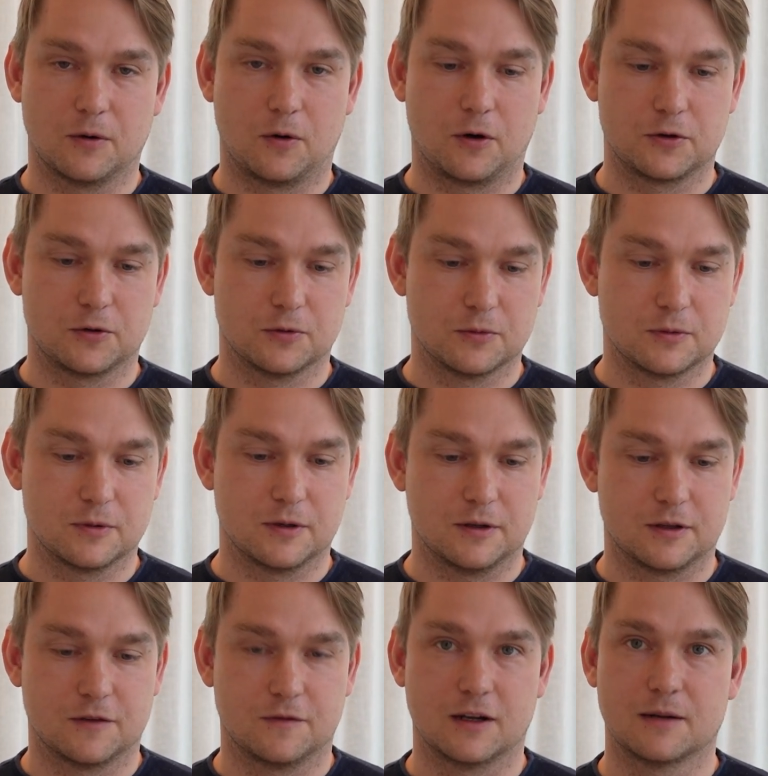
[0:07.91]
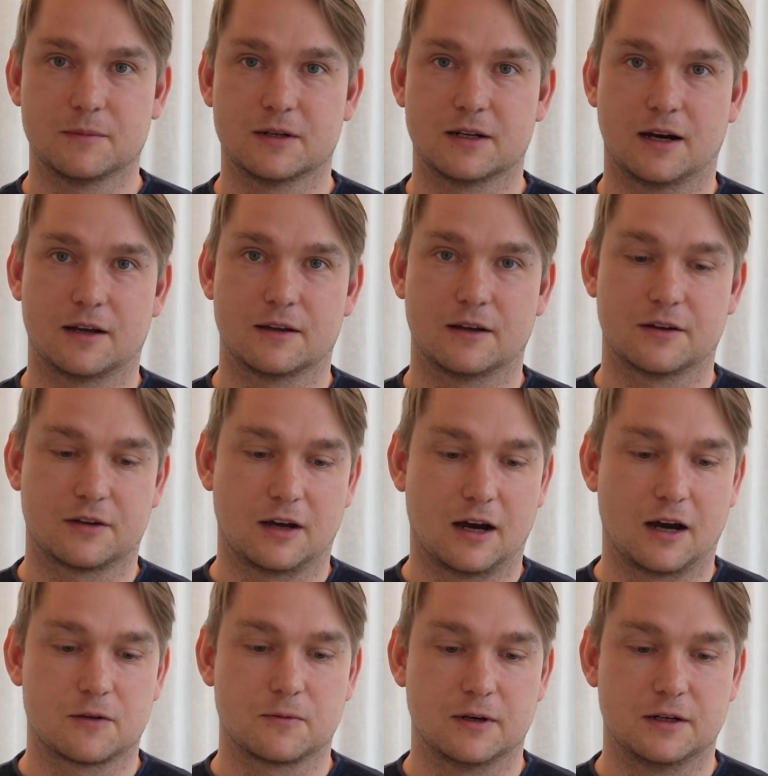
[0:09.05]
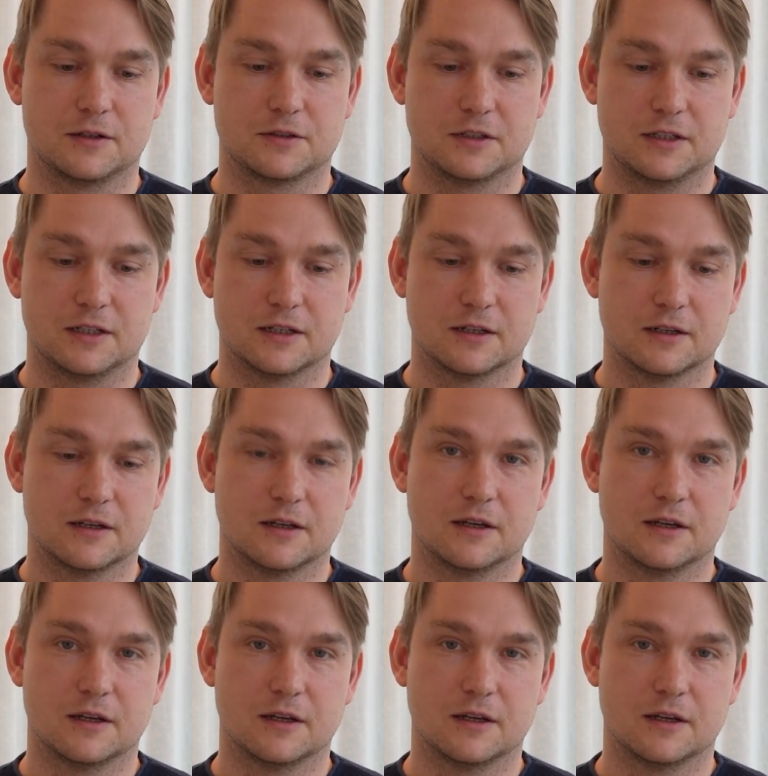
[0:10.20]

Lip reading: audio development, either as a hardware engineer,